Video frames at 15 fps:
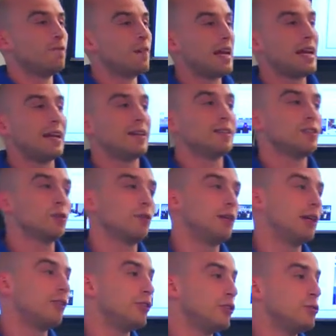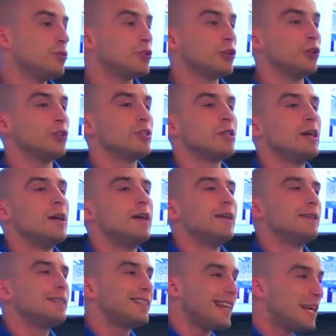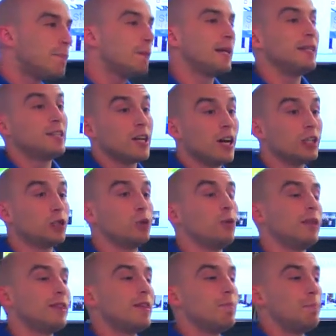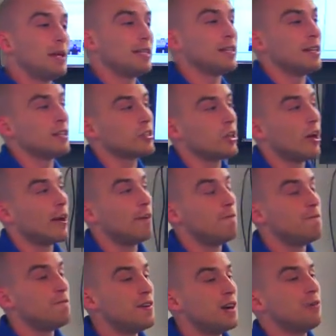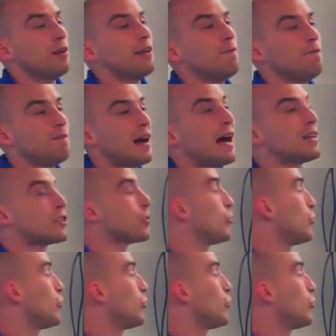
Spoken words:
fans or their users keep in touch with the business on a very fast